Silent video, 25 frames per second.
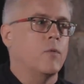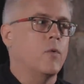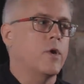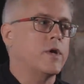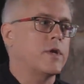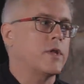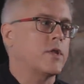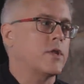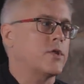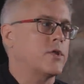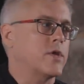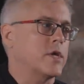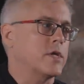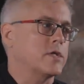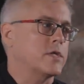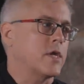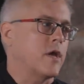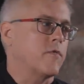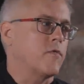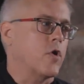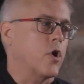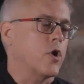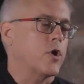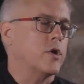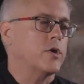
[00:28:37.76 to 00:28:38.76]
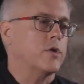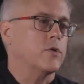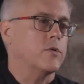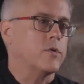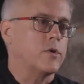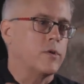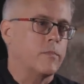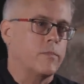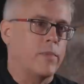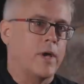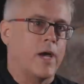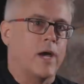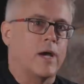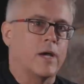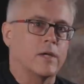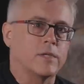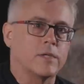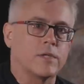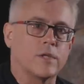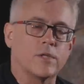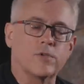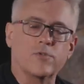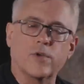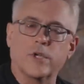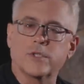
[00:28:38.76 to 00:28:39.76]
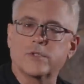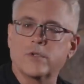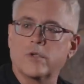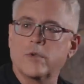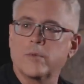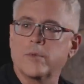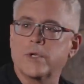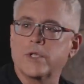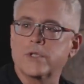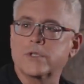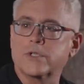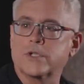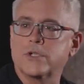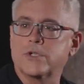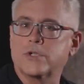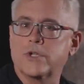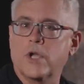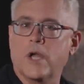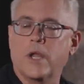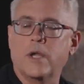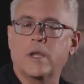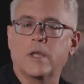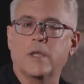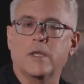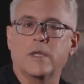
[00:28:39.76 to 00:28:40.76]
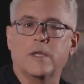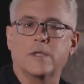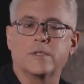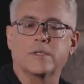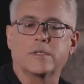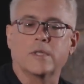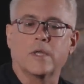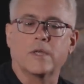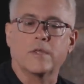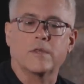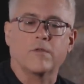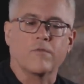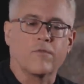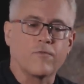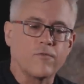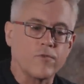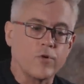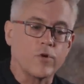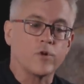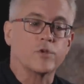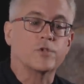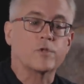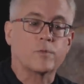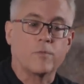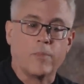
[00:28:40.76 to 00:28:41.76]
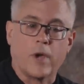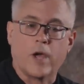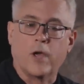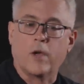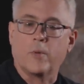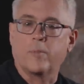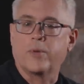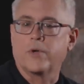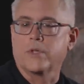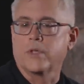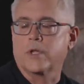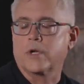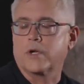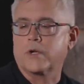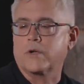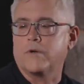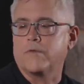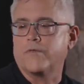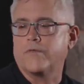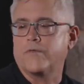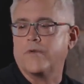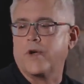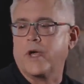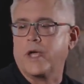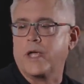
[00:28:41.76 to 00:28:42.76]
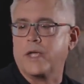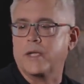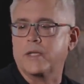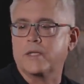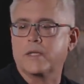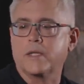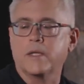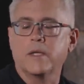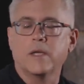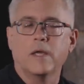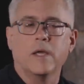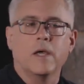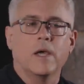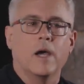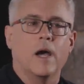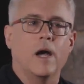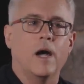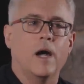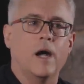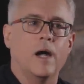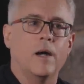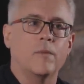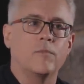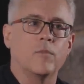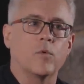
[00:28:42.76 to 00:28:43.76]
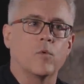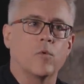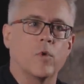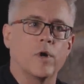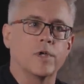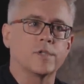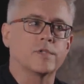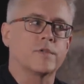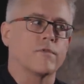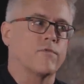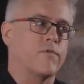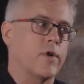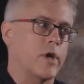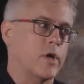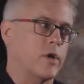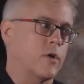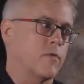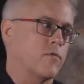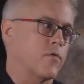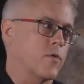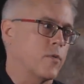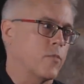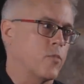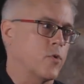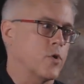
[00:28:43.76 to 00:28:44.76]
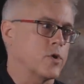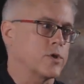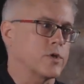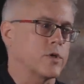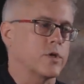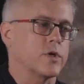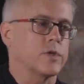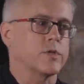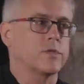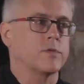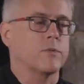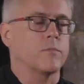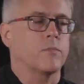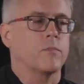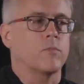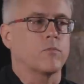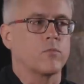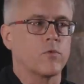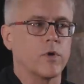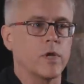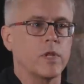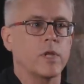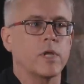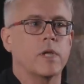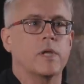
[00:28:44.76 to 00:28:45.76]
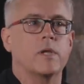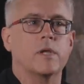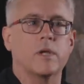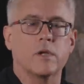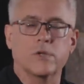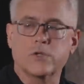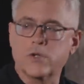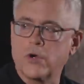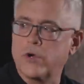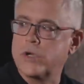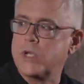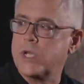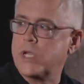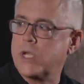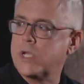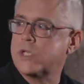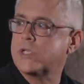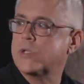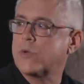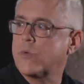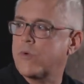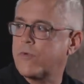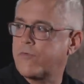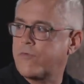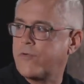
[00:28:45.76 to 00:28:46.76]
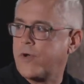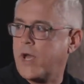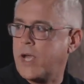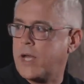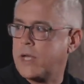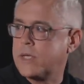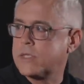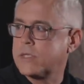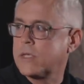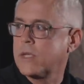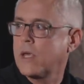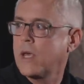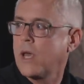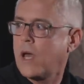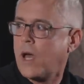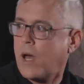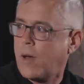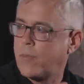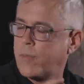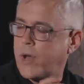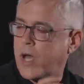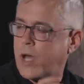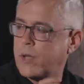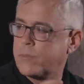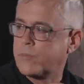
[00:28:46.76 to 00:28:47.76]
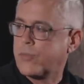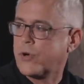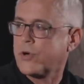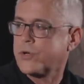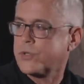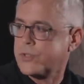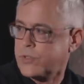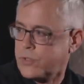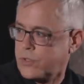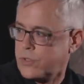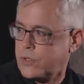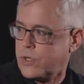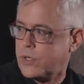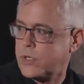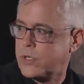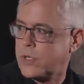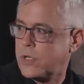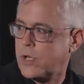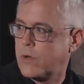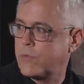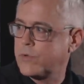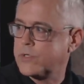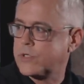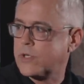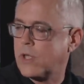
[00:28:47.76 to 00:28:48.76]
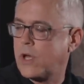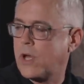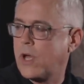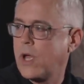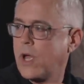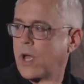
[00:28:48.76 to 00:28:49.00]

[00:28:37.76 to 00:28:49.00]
And one of the things I've argued about the transhumanist agenda is that the first biopolitical fight was the fight over abortion, because it really turned into a fight about personhood. It was